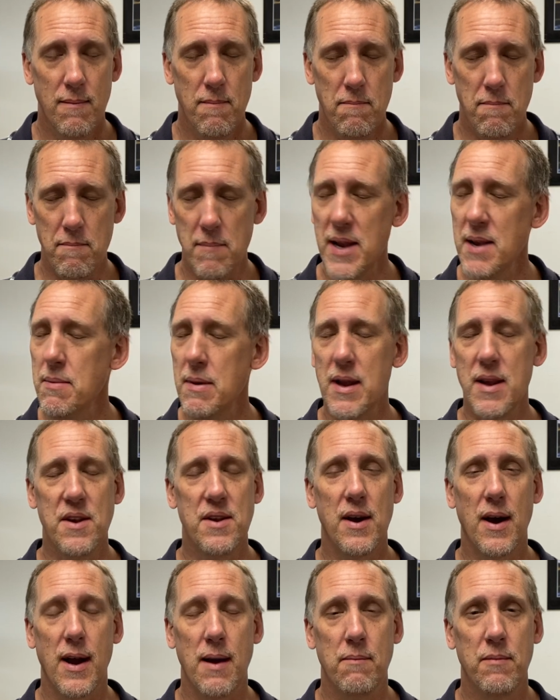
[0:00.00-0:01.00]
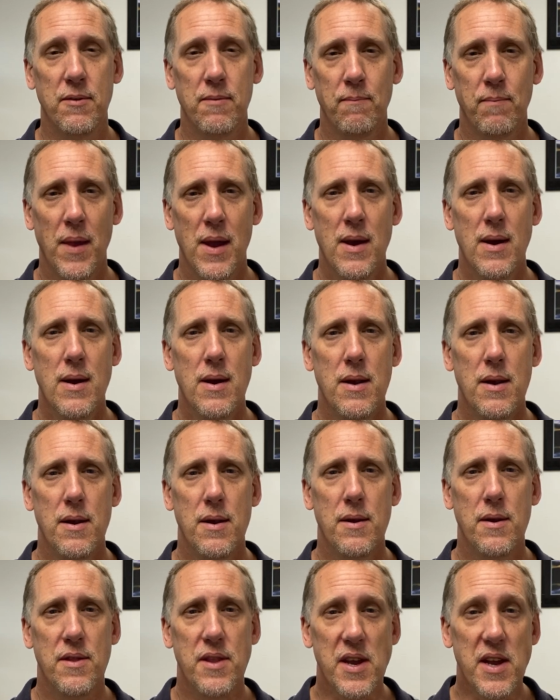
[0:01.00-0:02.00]
many, many times.
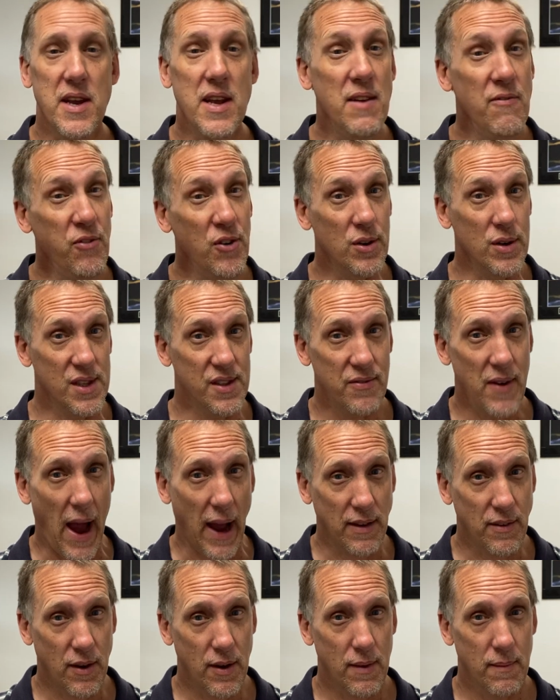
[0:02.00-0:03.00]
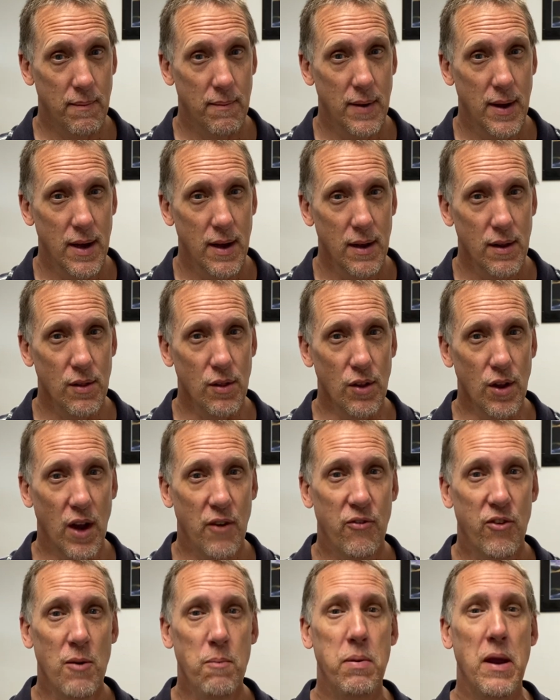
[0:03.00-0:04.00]
The influence factor. Look
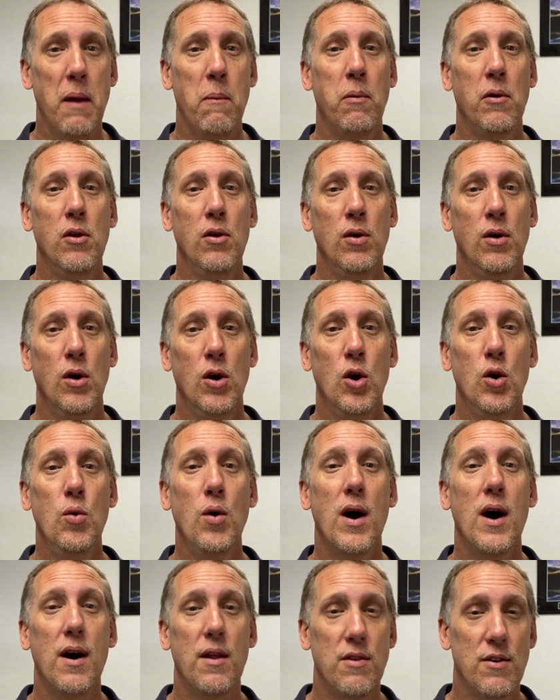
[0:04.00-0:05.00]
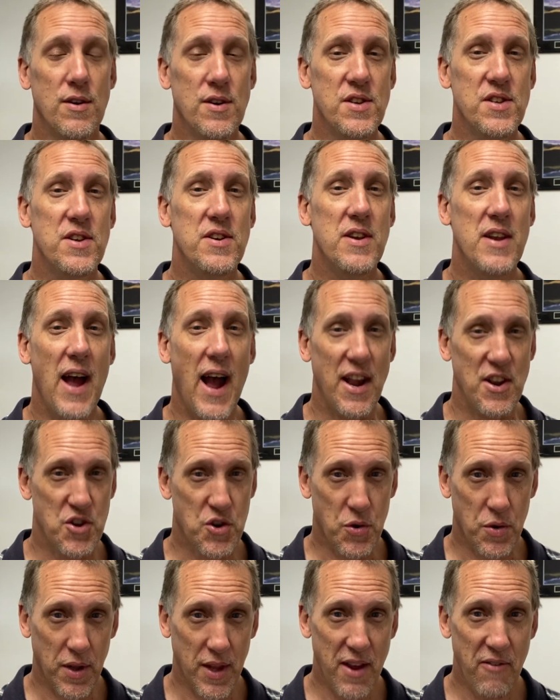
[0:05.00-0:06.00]
for people who others
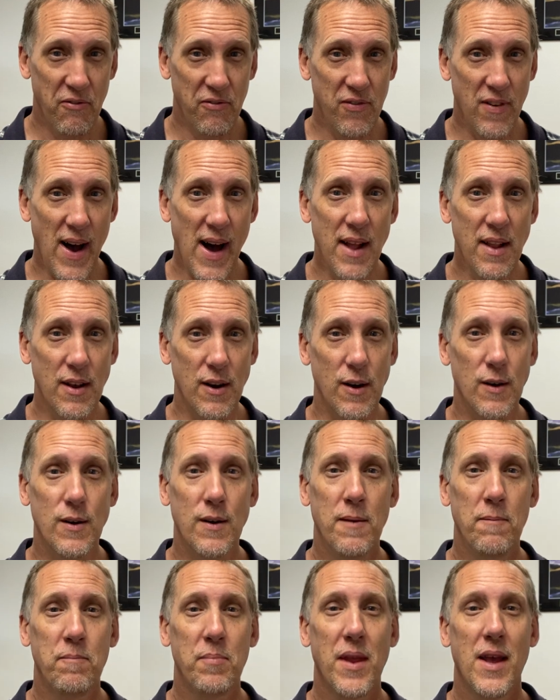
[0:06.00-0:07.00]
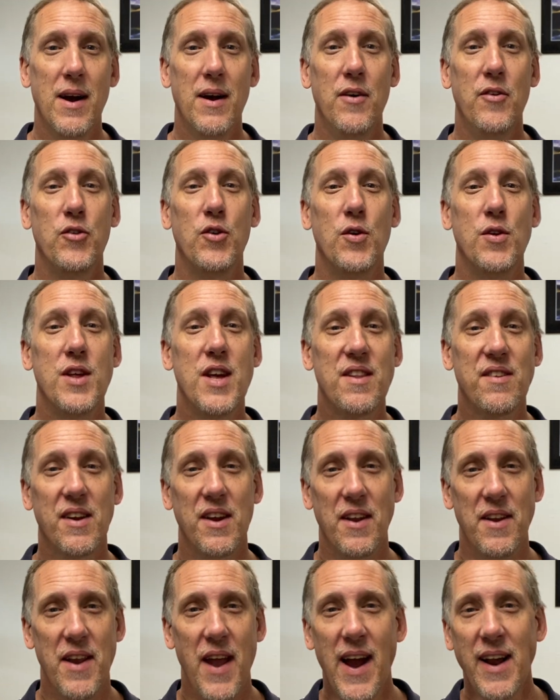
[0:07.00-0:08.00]
naturally follow. So these
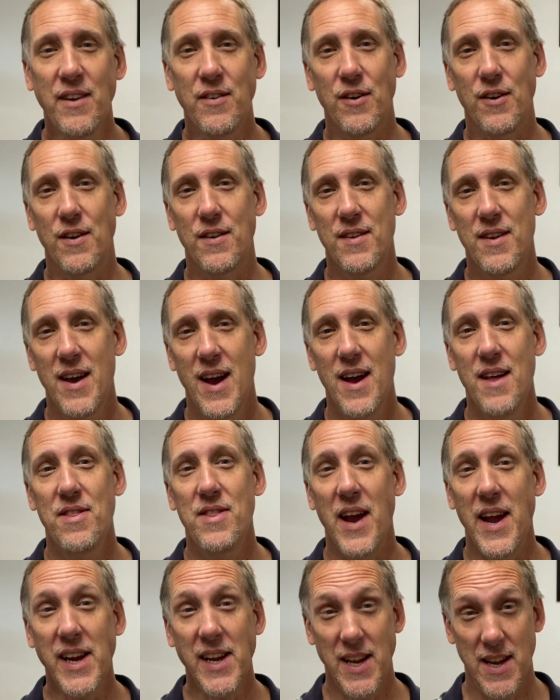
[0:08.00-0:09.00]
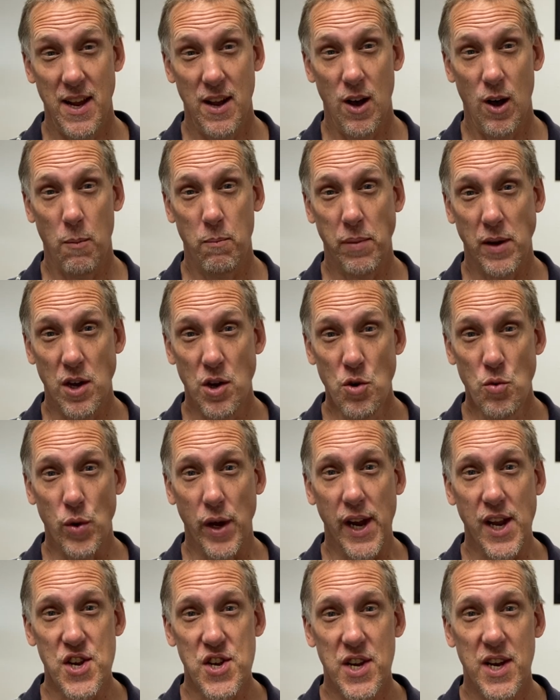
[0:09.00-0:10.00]
connectors, they can help you
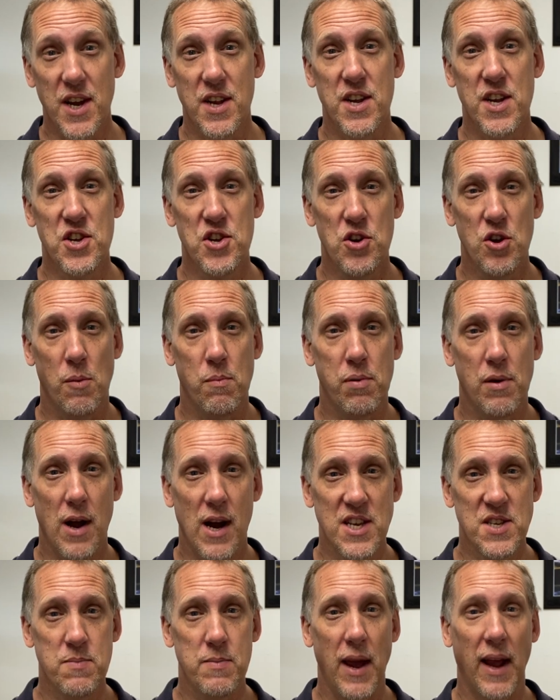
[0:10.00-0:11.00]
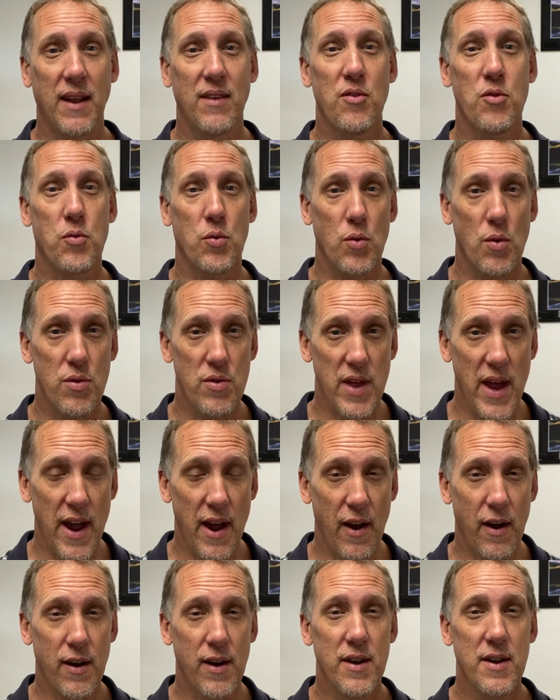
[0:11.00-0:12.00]
reach additional prospects through
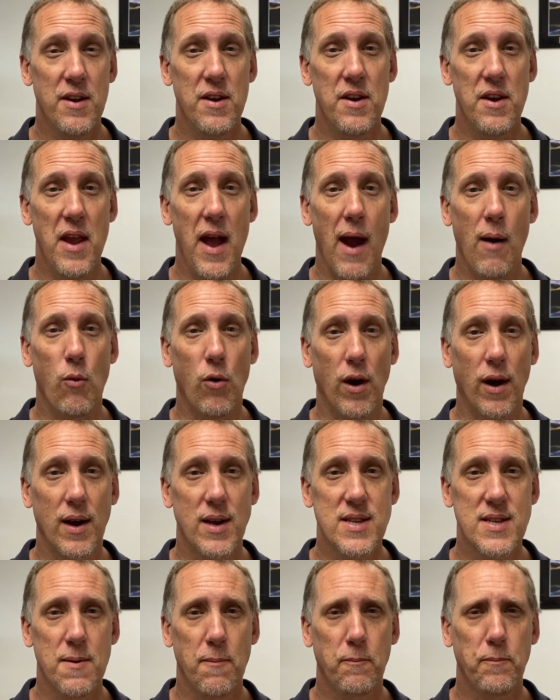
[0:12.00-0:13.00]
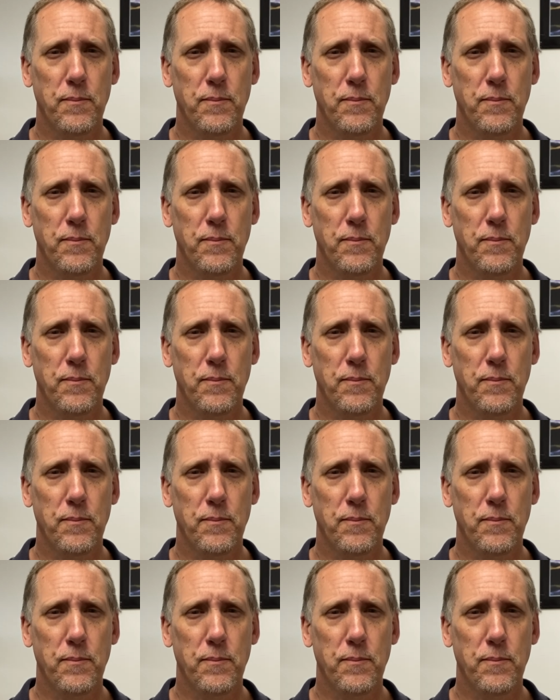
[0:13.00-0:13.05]
their networks.